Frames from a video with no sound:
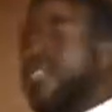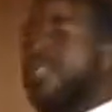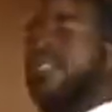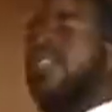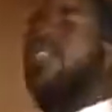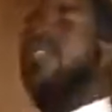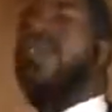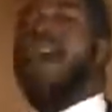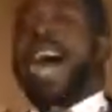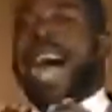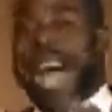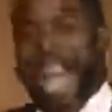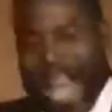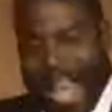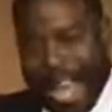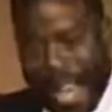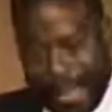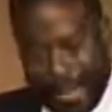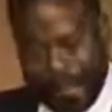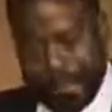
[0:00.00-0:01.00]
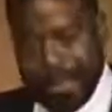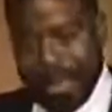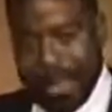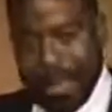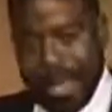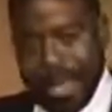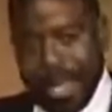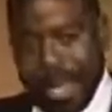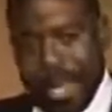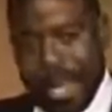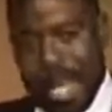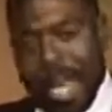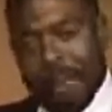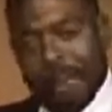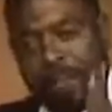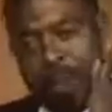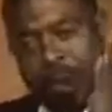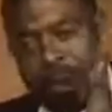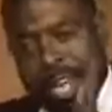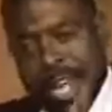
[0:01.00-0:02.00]
of who I am.
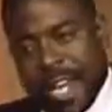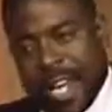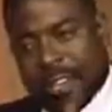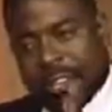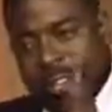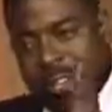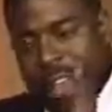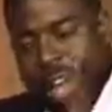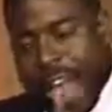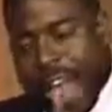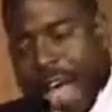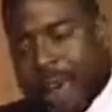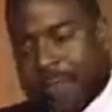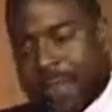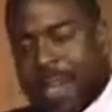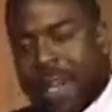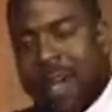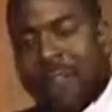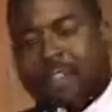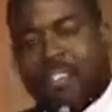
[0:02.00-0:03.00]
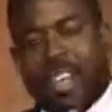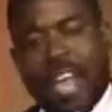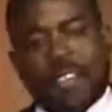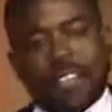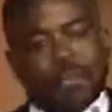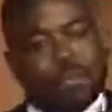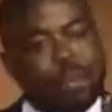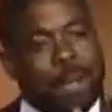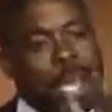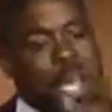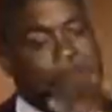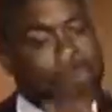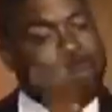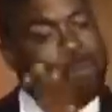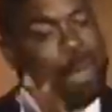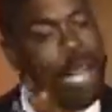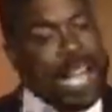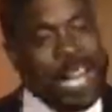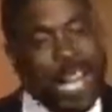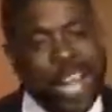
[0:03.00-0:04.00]
If you get into the habit of just being
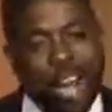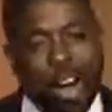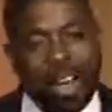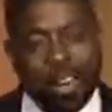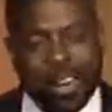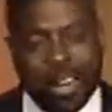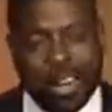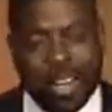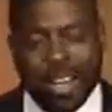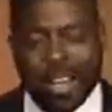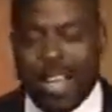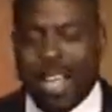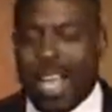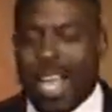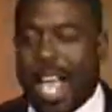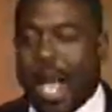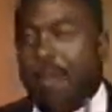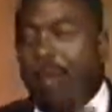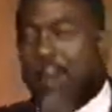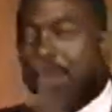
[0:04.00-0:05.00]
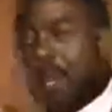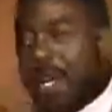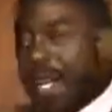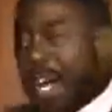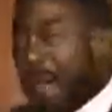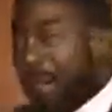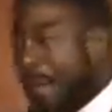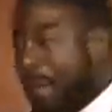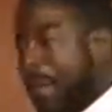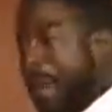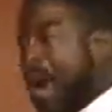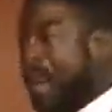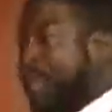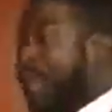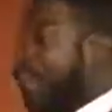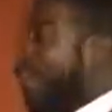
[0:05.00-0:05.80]
mediocre, it will become a part of